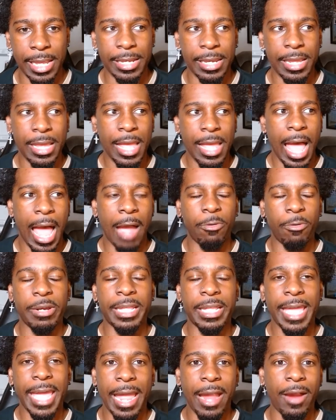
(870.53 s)
And I
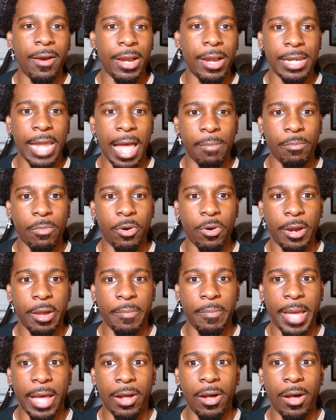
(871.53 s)
would care a lot more
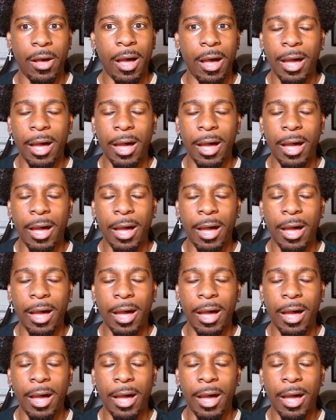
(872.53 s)
about